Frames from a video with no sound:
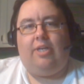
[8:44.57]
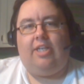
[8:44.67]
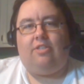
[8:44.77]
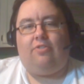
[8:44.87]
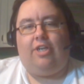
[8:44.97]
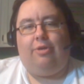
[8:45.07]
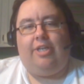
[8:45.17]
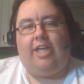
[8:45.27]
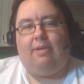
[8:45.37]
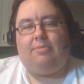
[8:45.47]
one is for you
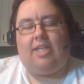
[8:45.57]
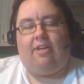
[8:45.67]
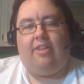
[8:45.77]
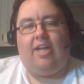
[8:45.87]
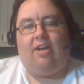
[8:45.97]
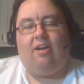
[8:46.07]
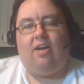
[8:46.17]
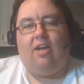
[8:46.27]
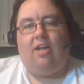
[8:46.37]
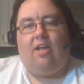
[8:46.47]
DMs out there,